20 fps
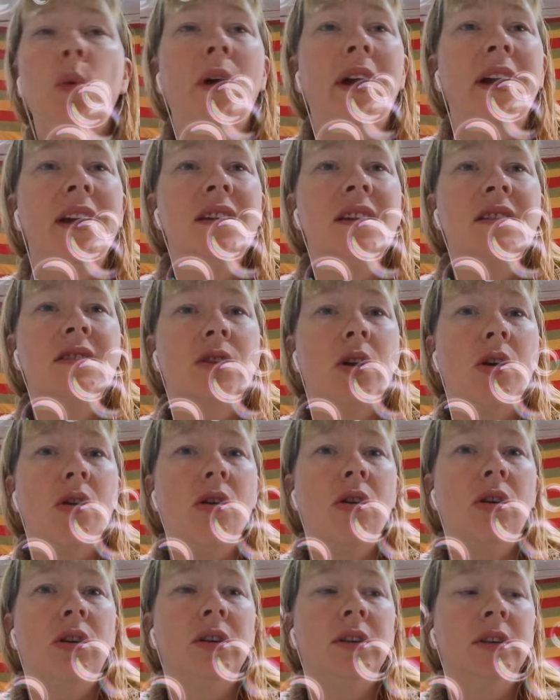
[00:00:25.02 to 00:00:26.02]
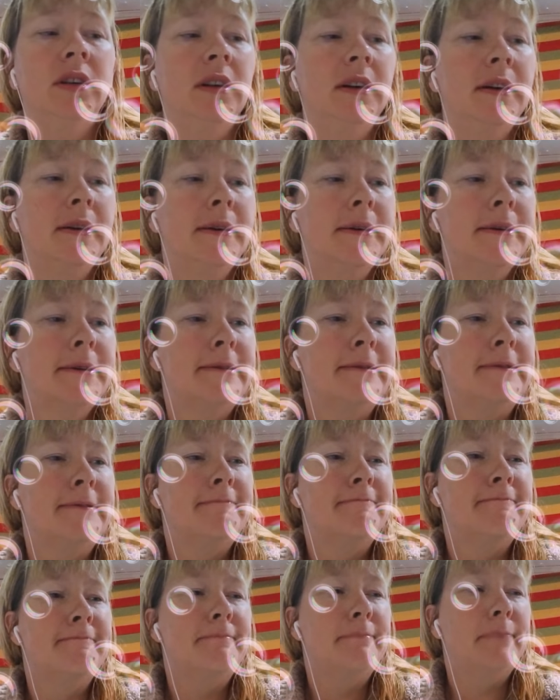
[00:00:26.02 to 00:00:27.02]
where he's gone,
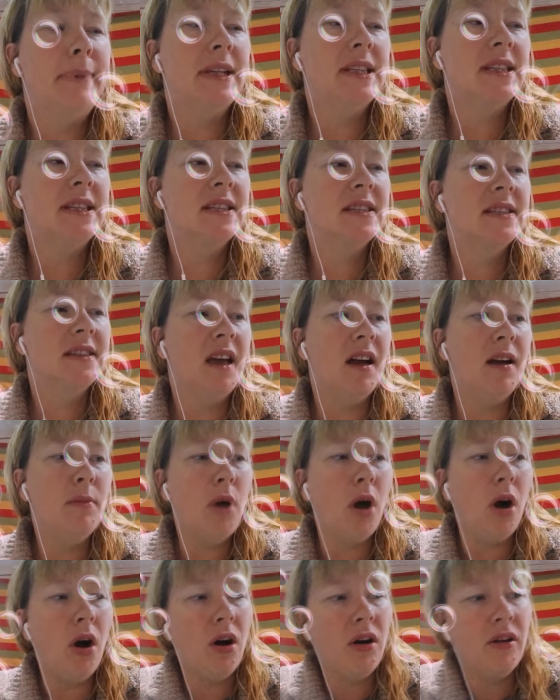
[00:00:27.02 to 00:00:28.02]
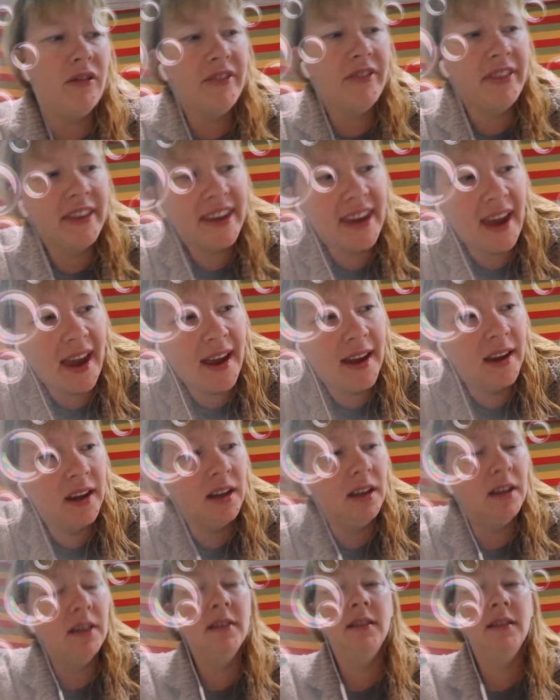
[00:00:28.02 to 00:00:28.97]
but some of the gang